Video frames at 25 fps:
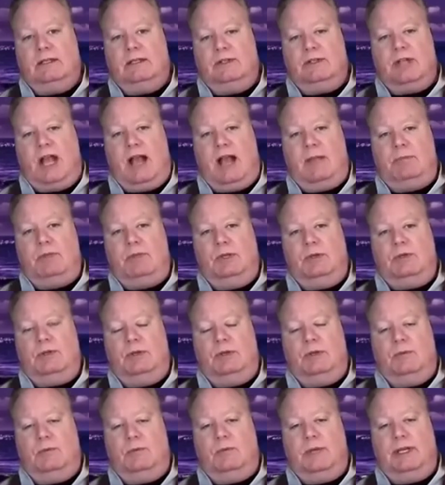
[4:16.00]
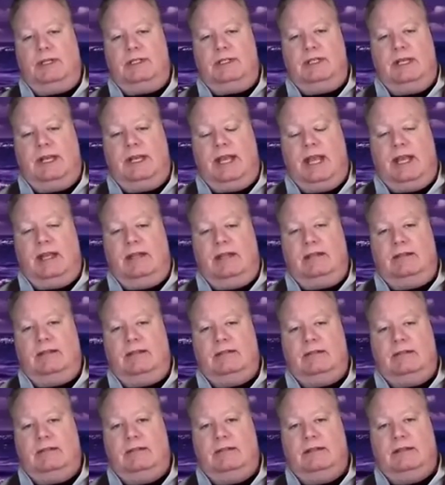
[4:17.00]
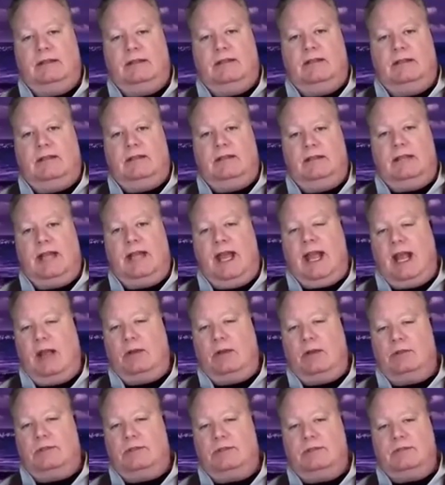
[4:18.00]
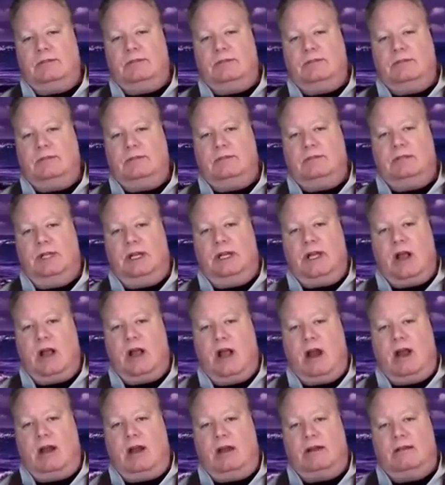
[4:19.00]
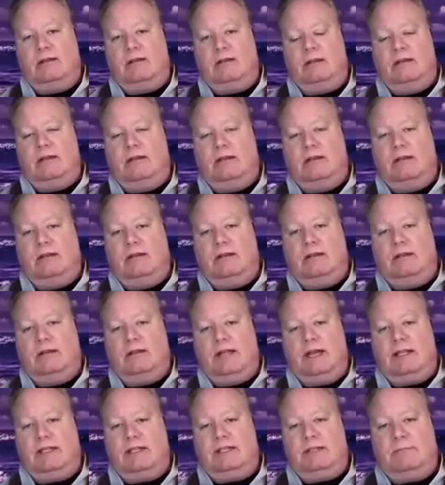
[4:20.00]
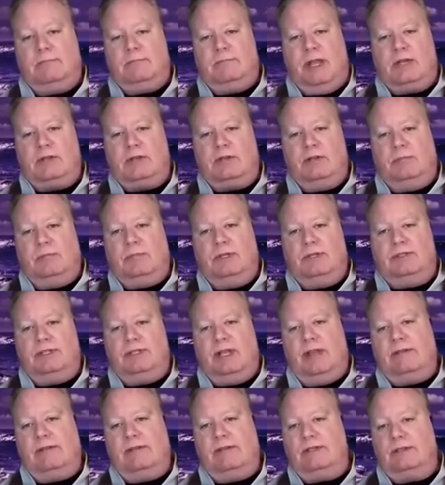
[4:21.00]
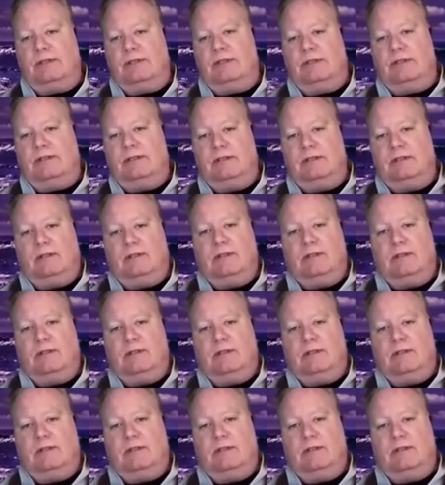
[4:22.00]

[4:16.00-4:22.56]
the job you couldn't wait to get, the house, the car, that special possession.